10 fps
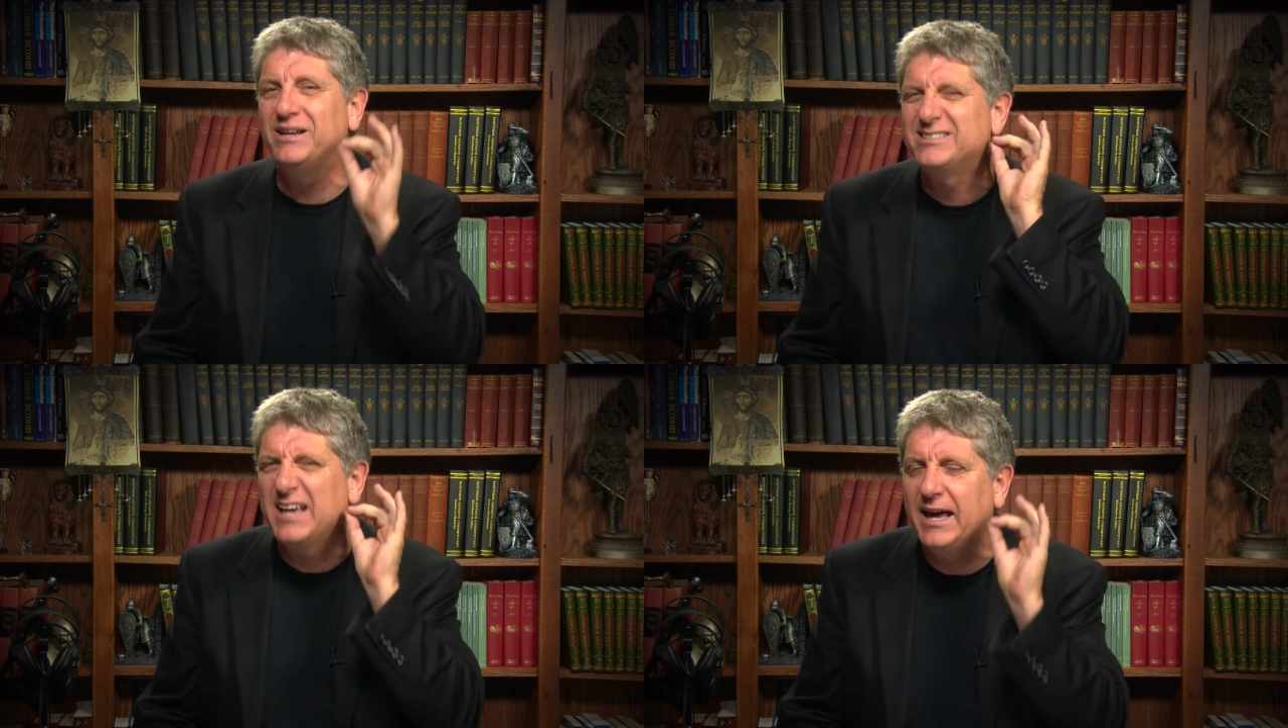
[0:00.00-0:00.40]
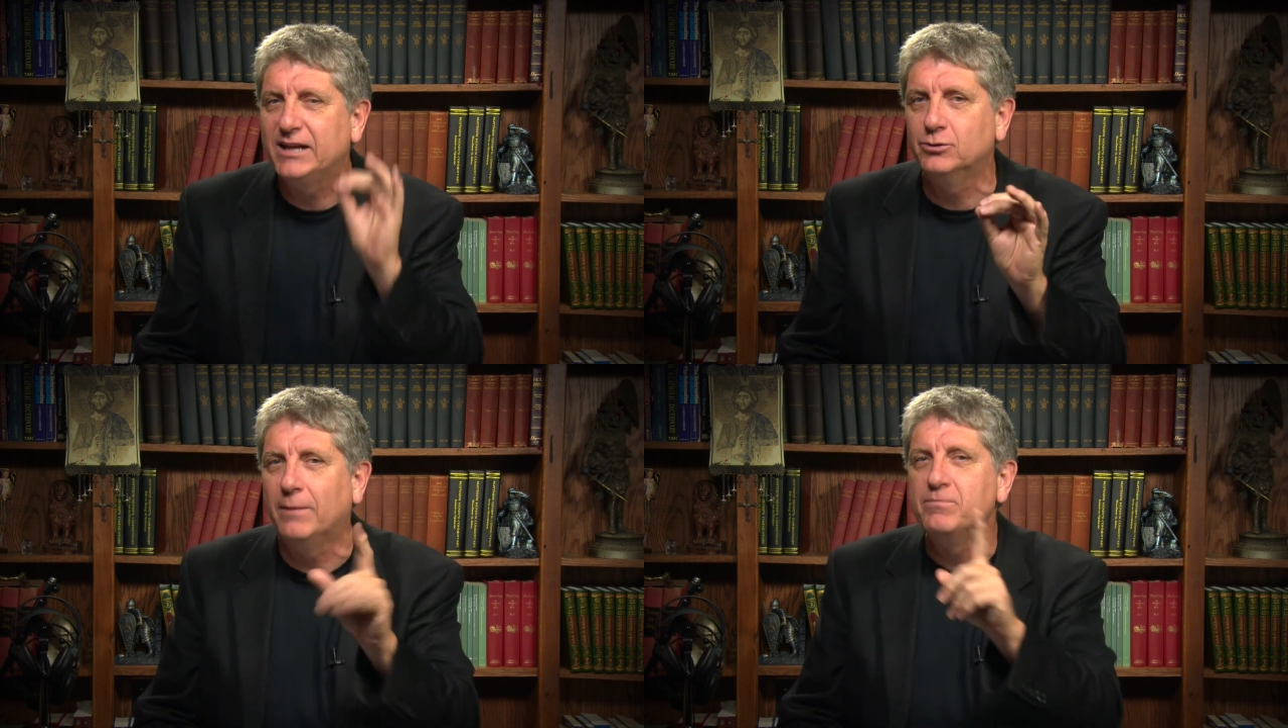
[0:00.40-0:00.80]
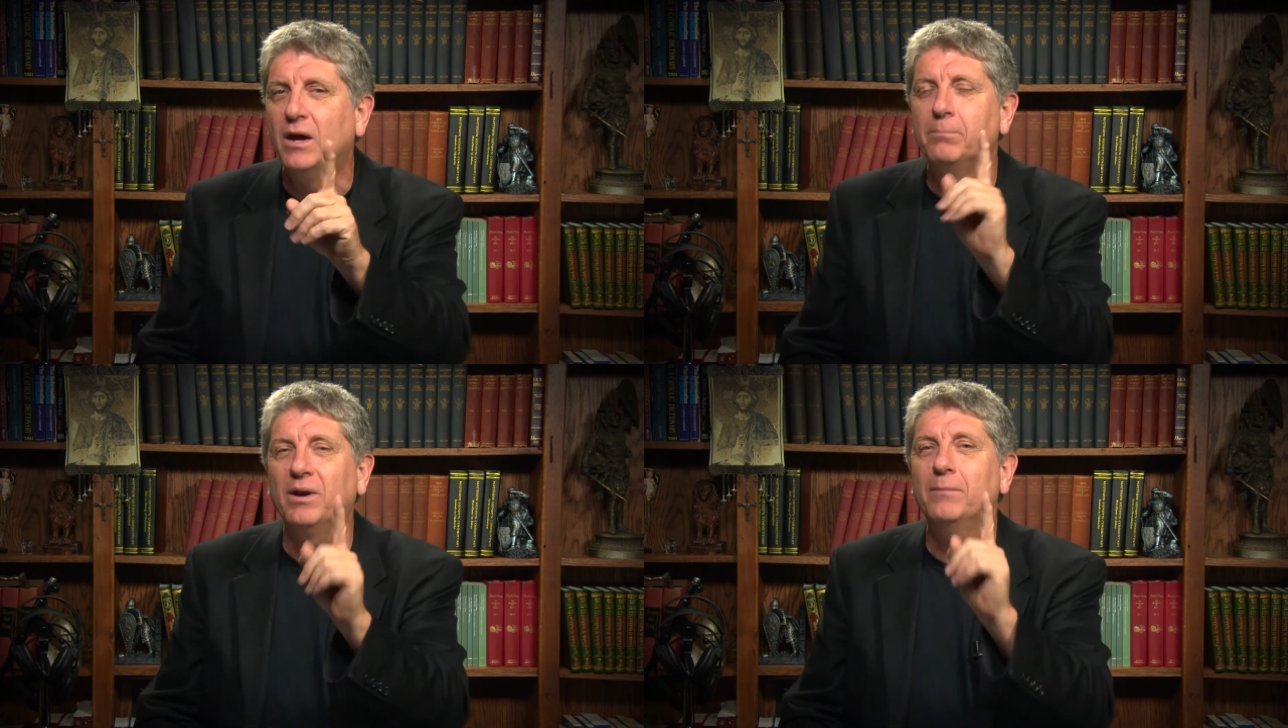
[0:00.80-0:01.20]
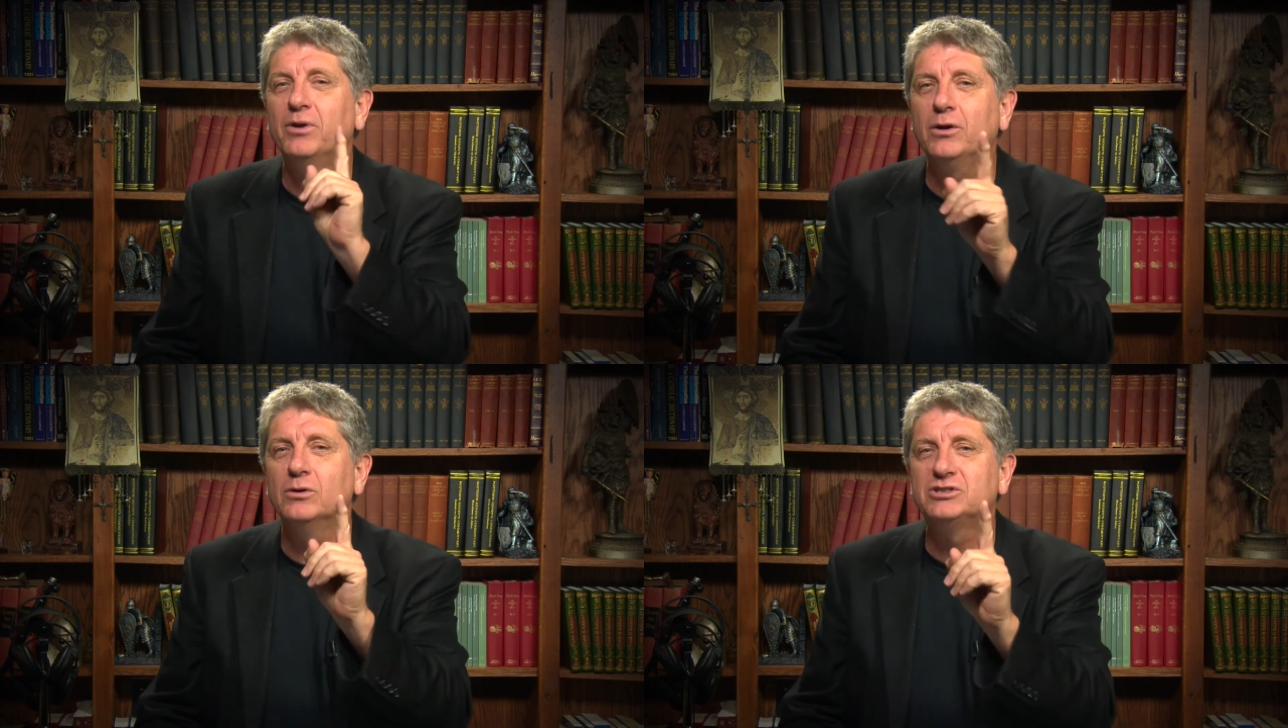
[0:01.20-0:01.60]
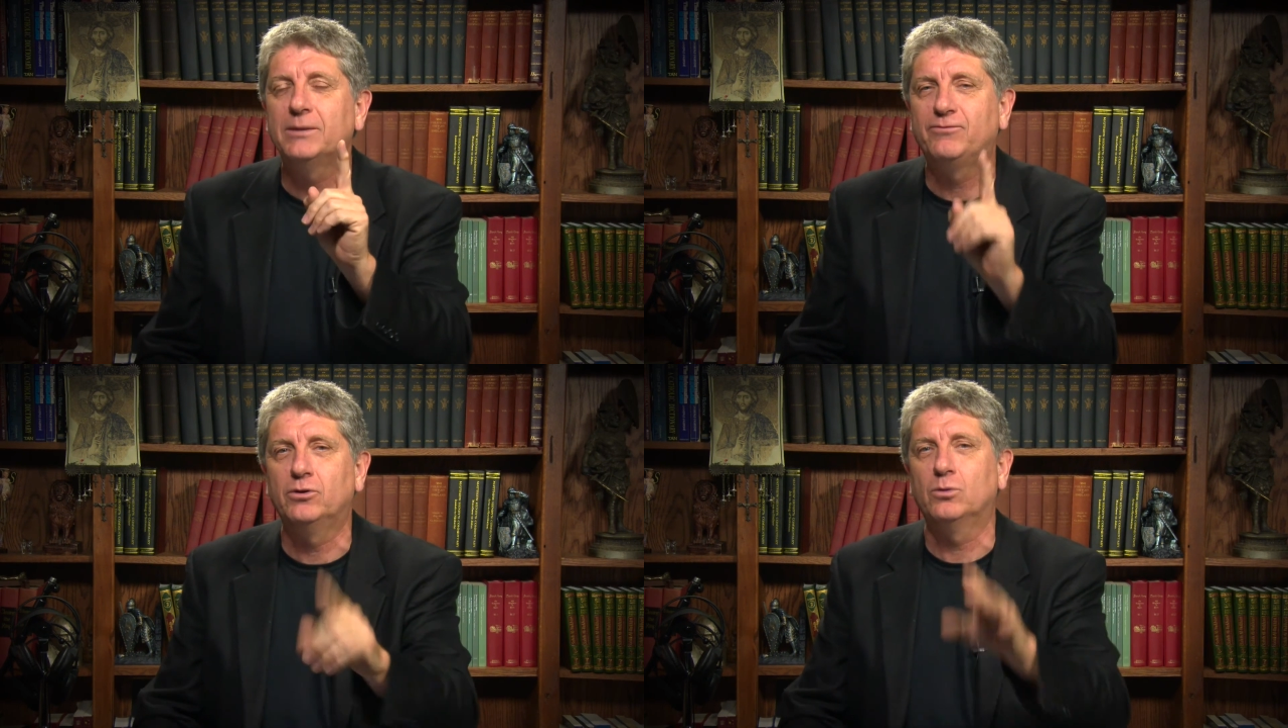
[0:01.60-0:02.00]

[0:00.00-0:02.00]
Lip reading: It's ignorant. But I'm going to go a step further.